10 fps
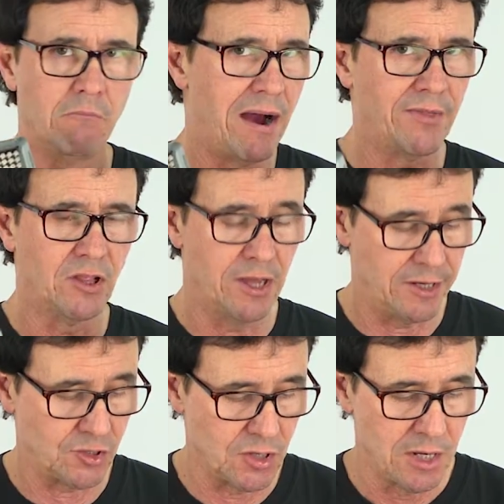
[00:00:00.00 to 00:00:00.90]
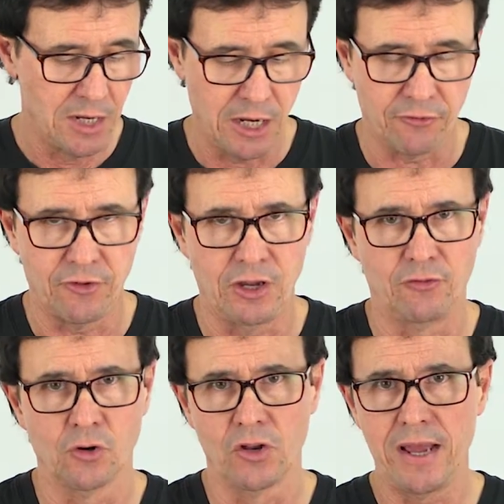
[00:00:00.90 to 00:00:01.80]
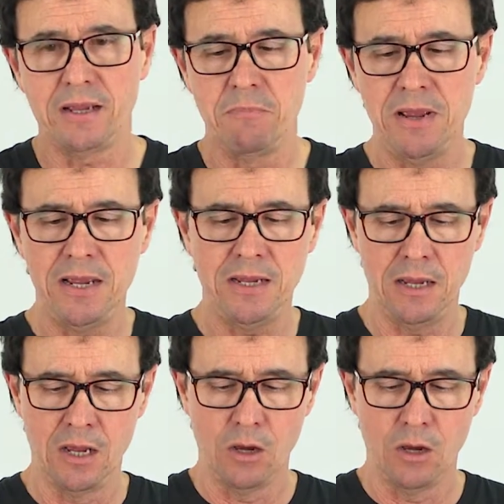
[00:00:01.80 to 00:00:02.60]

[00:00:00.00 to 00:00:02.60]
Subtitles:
Buy the lights. If you're like me,